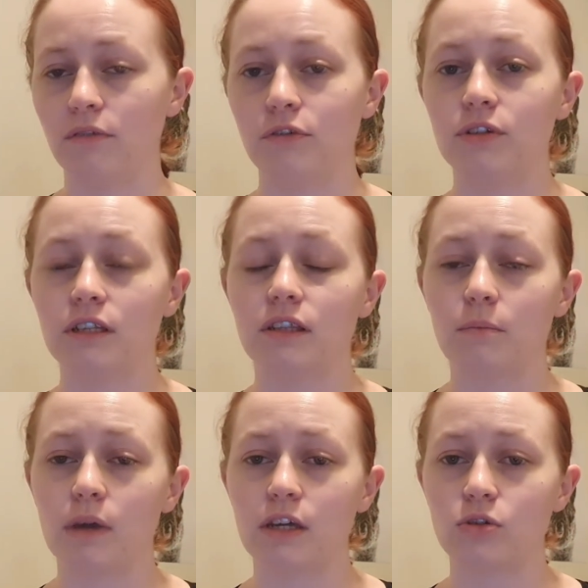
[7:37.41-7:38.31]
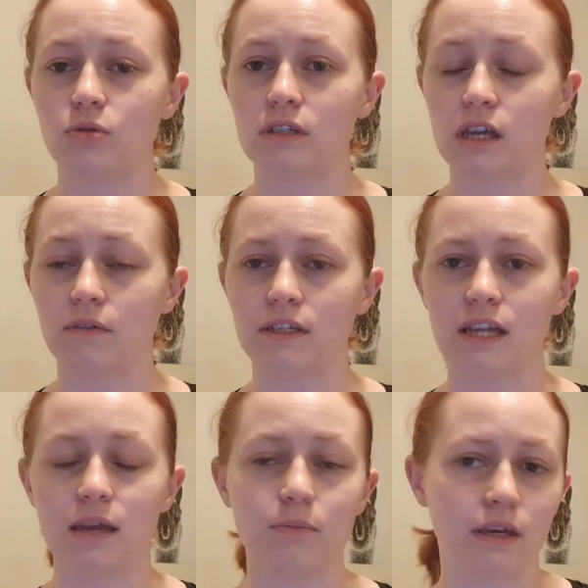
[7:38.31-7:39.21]
If you did, then make sure to give
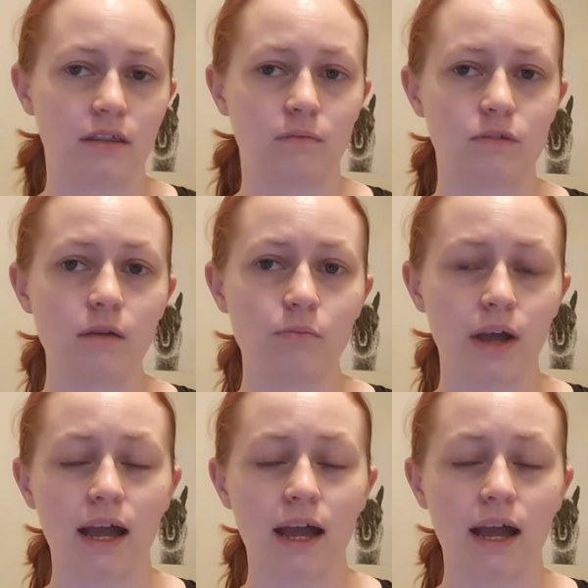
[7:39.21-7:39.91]
it a big thumbs up,